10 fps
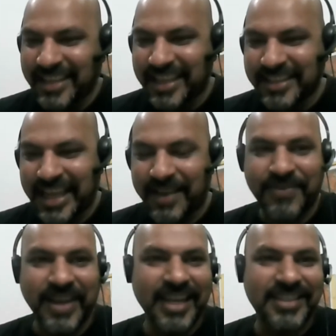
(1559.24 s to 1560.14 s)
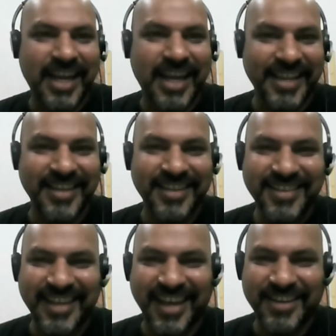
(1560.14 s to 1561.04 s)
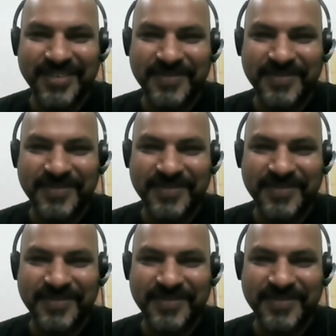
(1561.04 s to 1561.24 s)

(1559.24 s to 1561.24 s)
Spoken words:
I think they are feeling shy. Yeah.